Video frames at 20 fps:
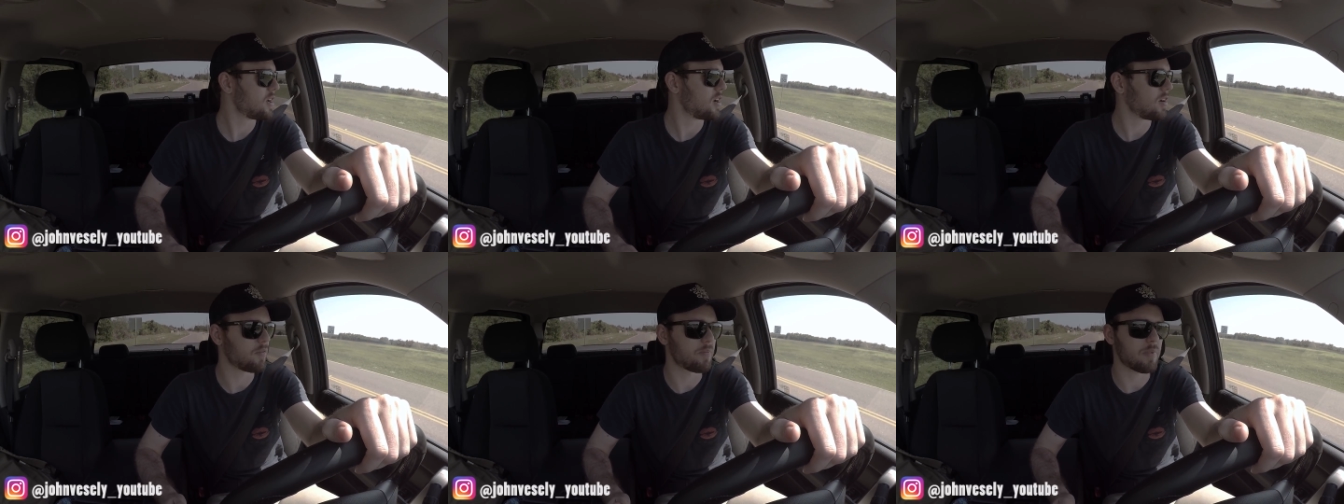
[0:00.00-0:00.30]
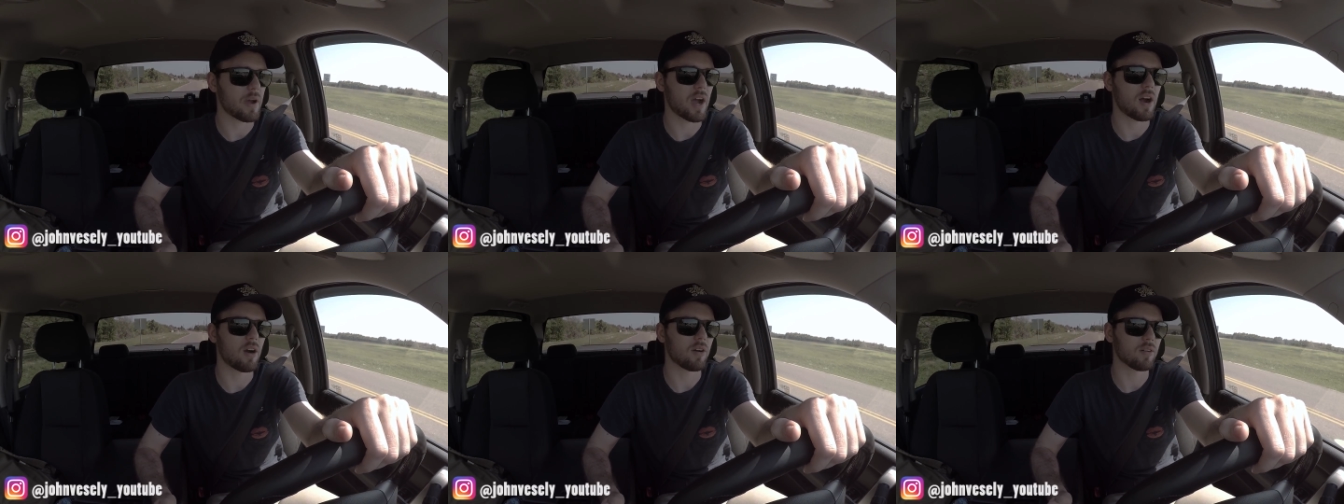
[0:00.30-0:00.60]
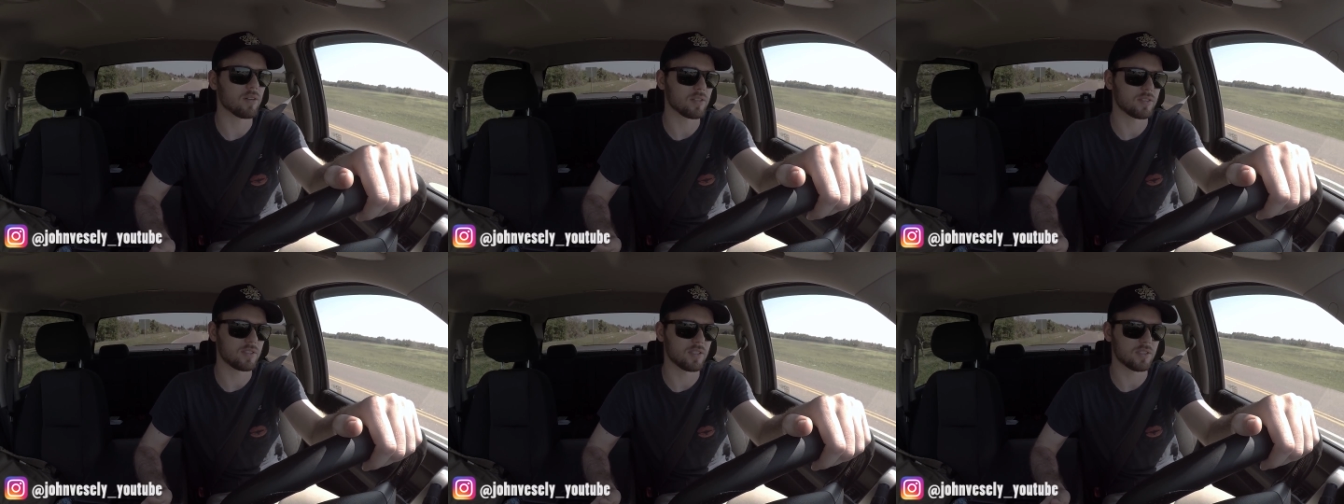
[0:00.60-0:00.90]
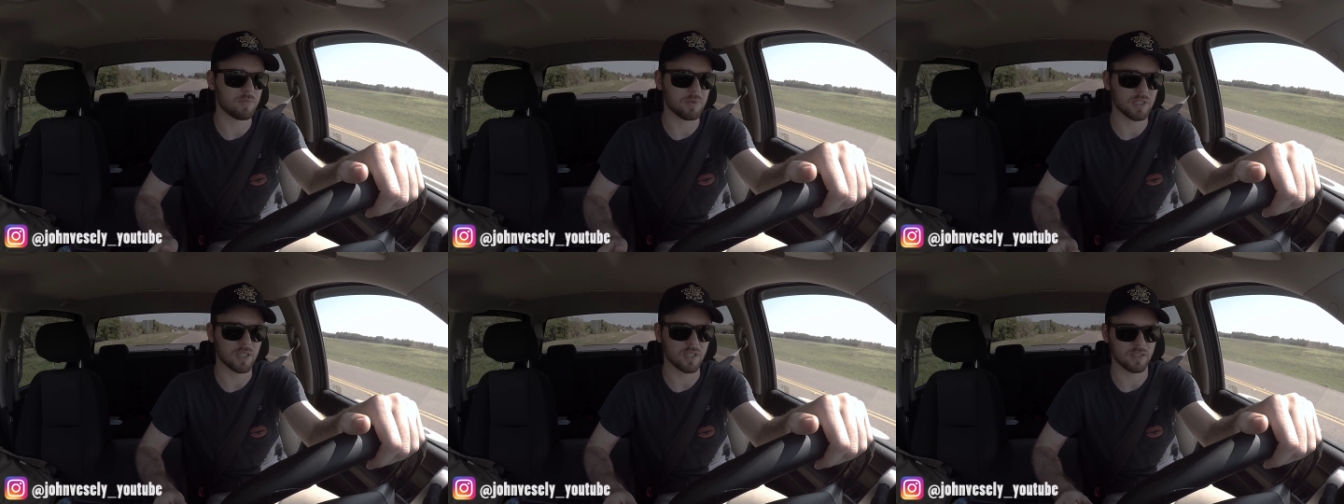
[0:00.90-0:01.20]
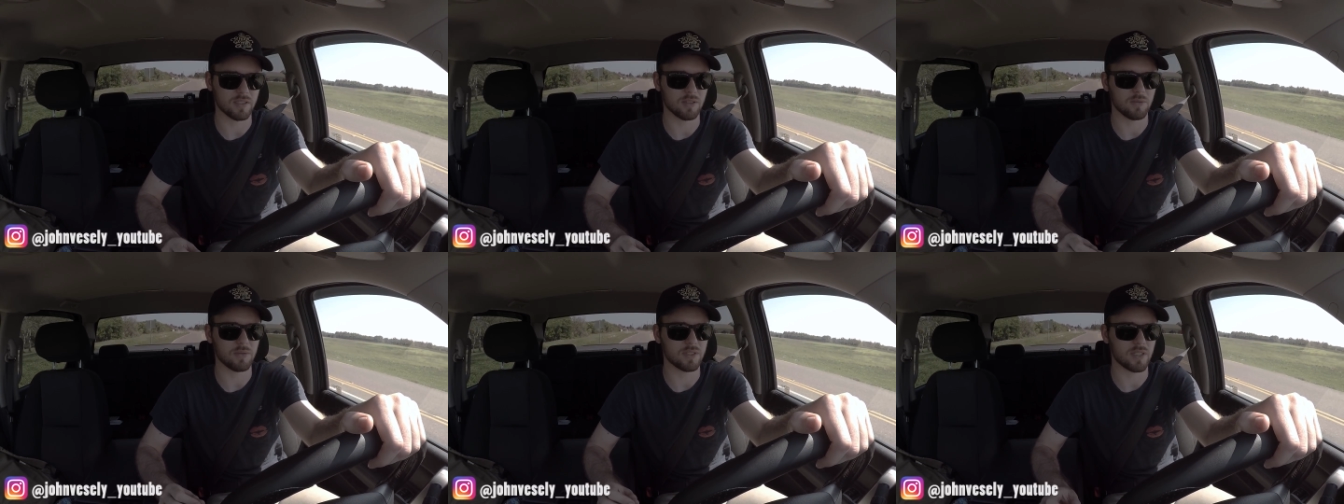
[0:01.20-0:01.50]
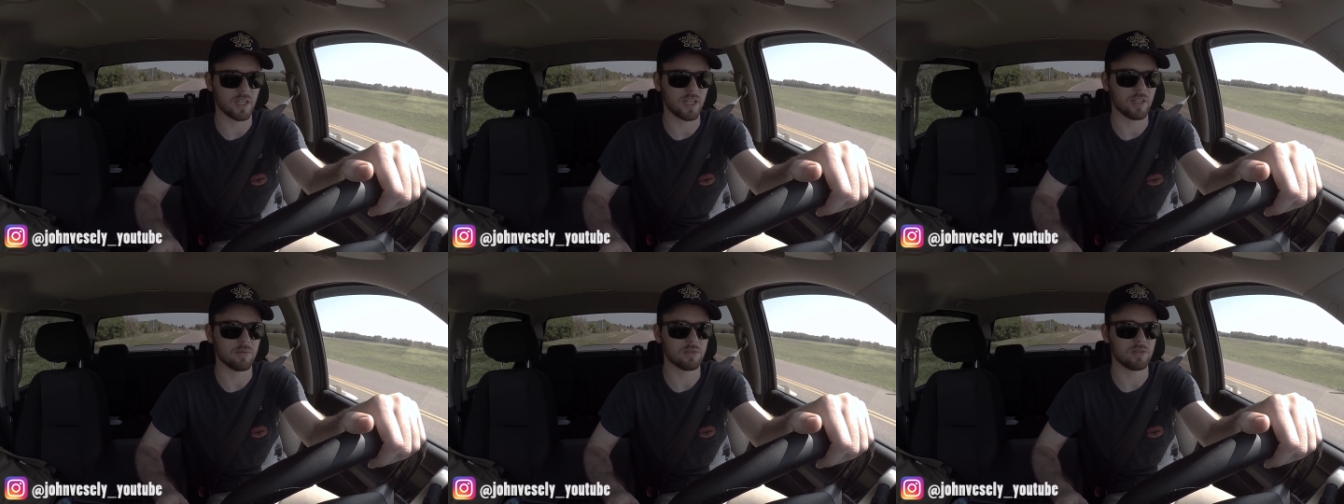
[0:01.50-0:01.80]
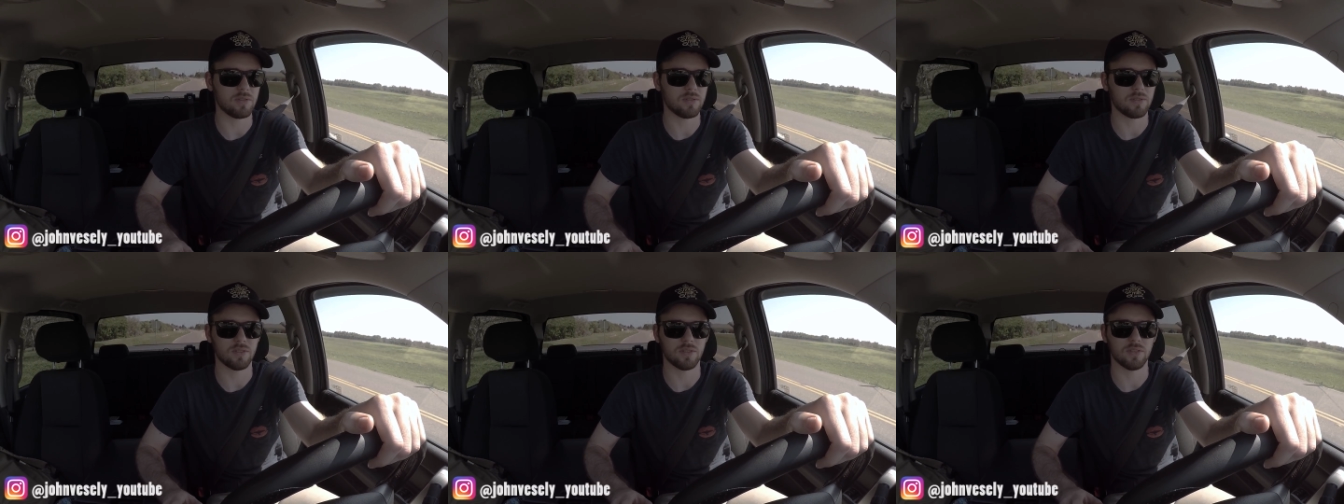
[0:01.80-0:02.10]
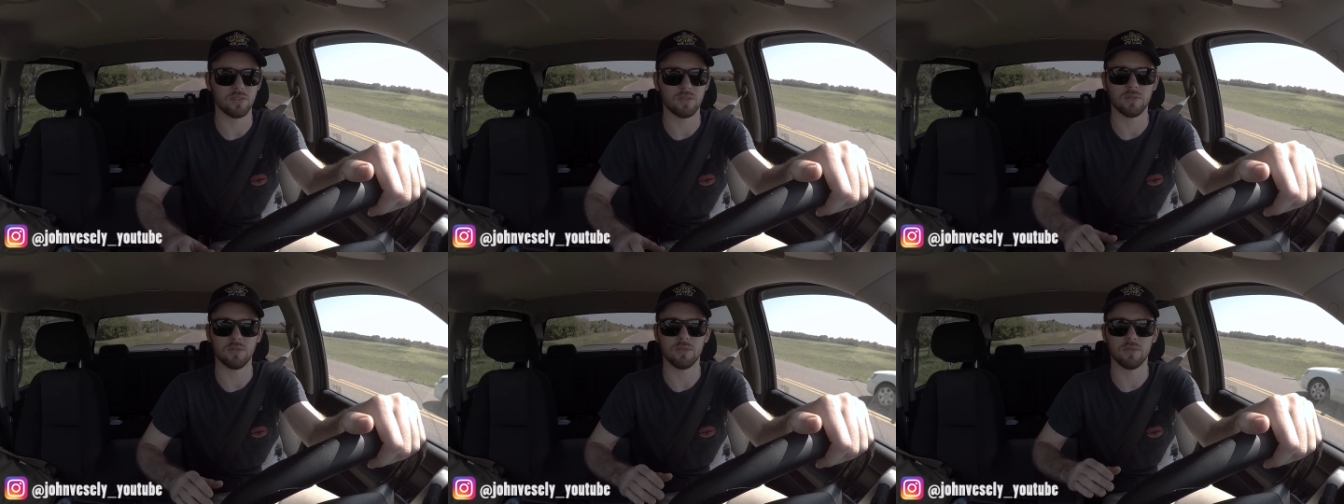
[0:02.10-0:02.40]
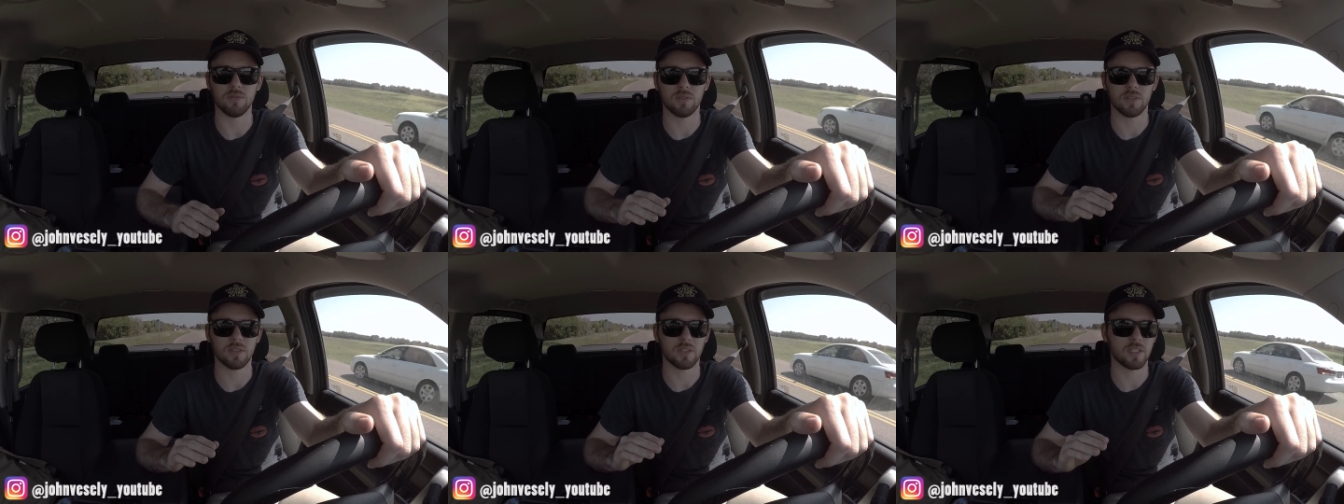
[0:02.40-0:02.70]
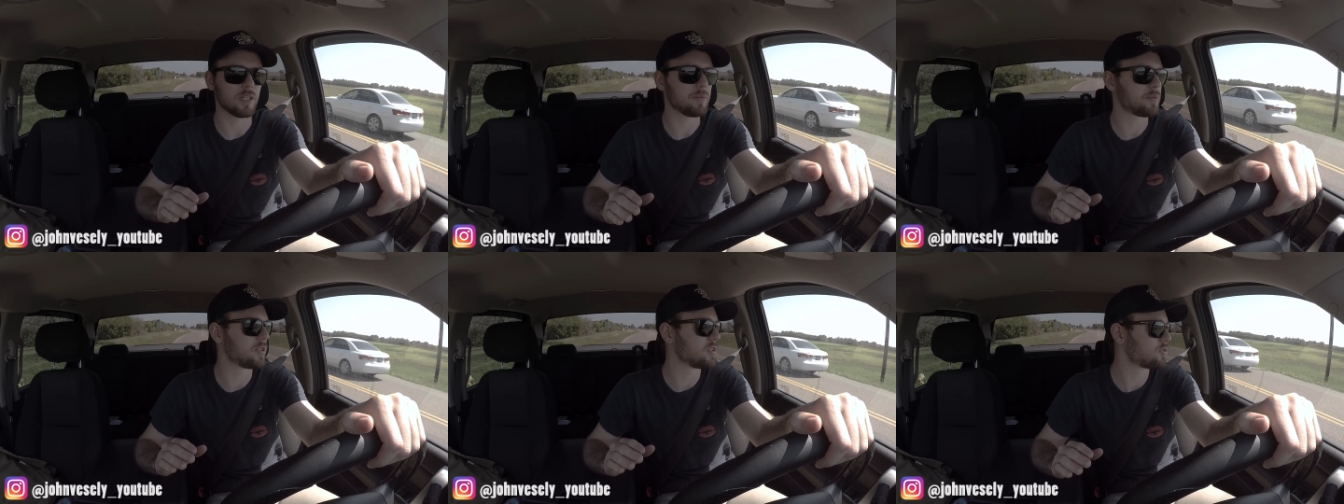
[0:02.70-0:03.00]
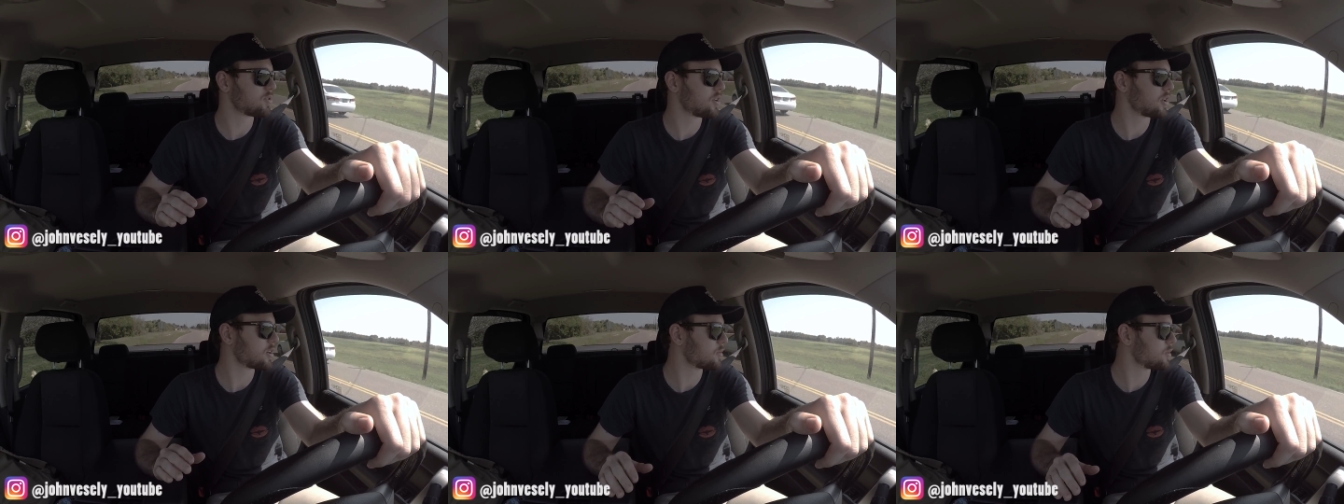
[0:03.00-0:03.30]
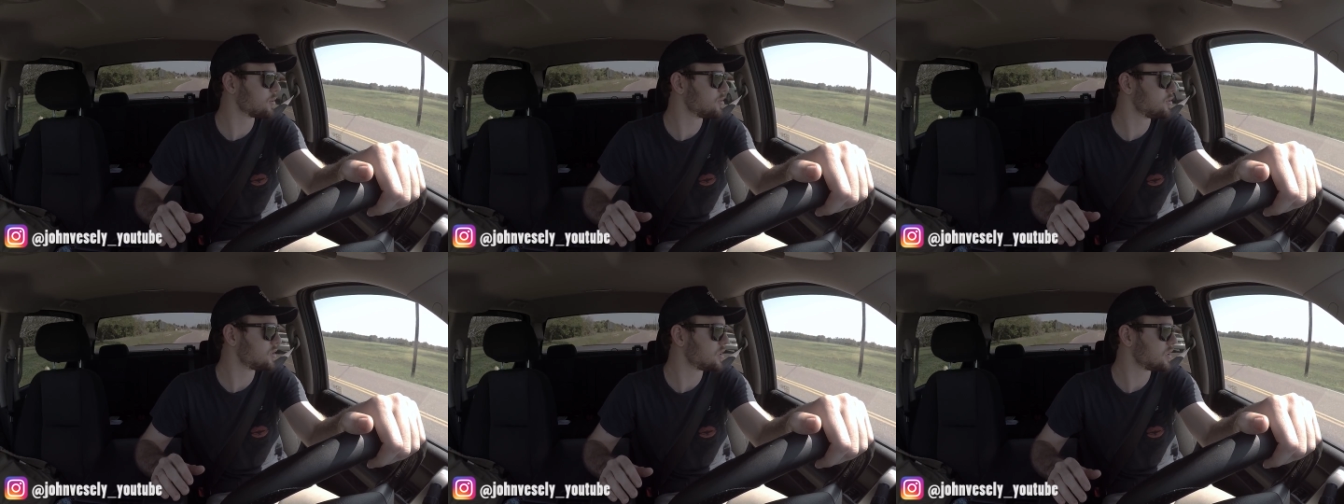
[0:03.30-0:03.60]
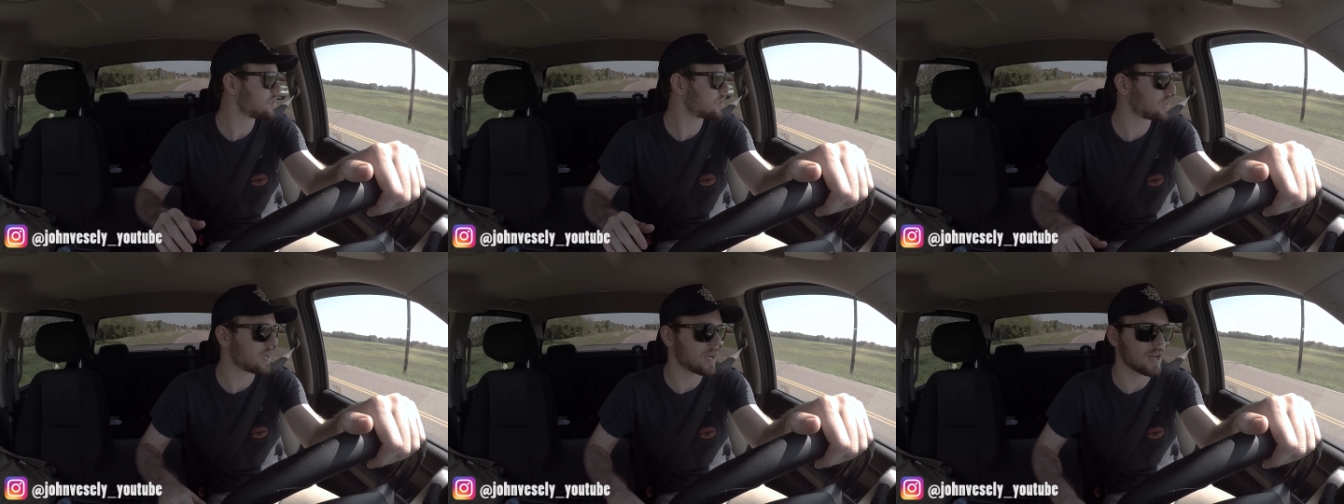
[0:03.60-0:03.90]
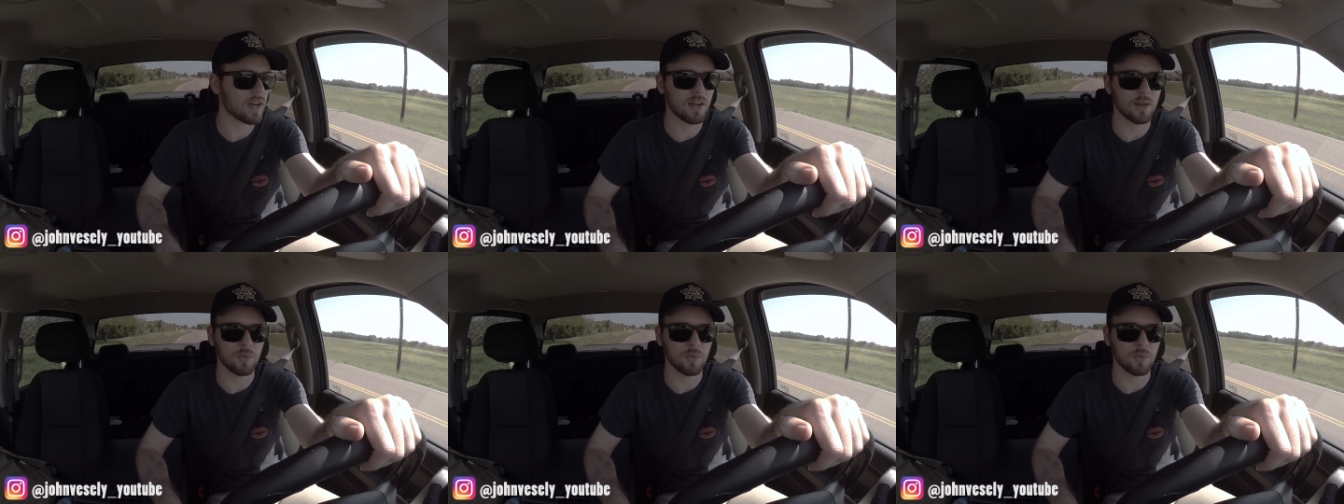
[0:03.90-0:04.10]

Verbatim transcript: of power just because it was able to keep the truck cruising